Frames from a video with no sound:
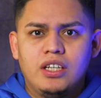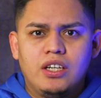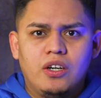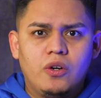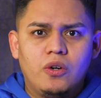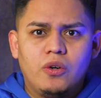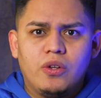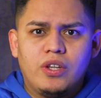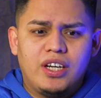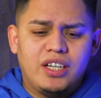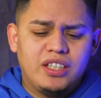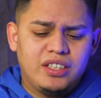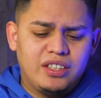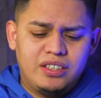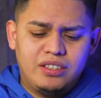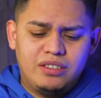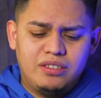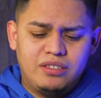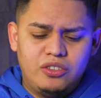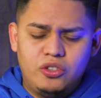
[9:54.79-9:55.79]
oh, that,
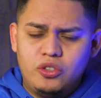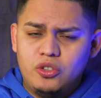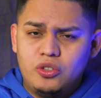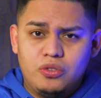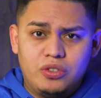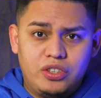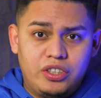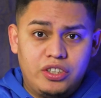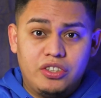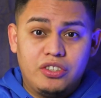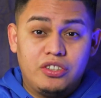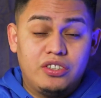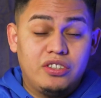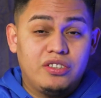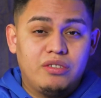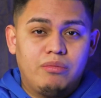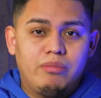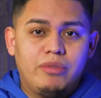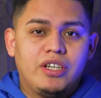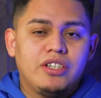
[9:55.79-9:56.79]
you know, gear
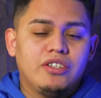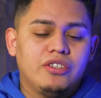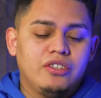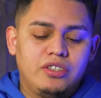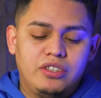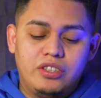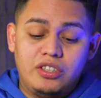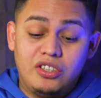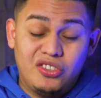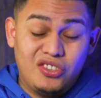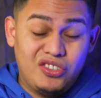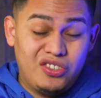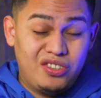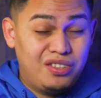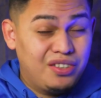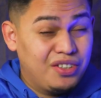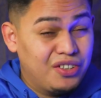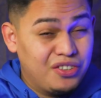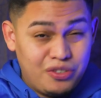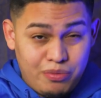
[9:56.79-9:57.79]
doesn't matter. Gear
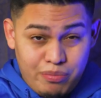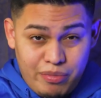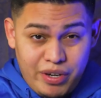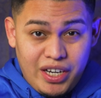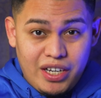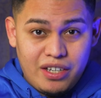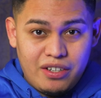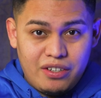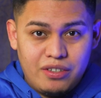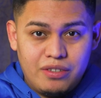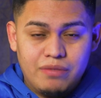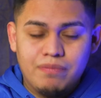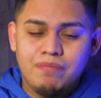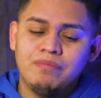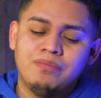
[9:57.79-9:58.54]
does matter.